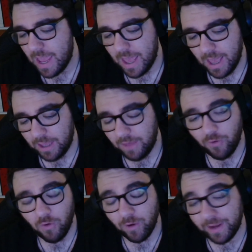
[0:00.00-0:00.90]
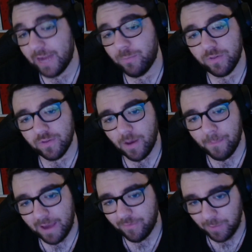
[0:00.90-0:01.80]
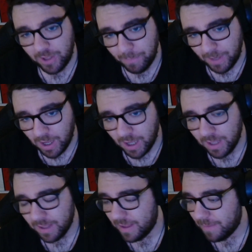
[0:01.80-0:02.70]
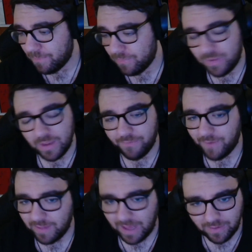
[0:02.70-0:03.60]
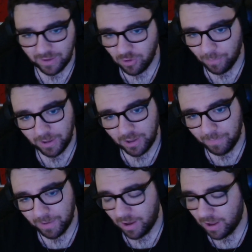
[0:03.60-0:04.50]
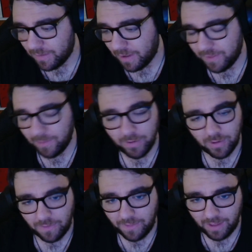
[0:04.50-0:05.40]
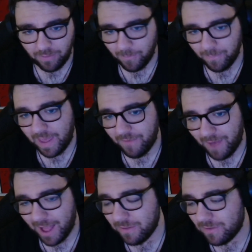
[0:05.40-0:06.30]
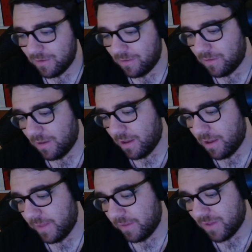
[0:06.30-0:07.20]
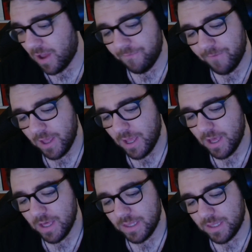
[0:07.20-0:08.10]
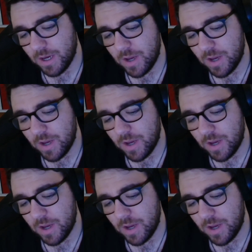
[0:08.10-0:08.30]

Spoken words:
You've got Ronnie Edwards to come back from QPR. Did a fantastic job at QPR. Nothing but good things from their fans and their staff. So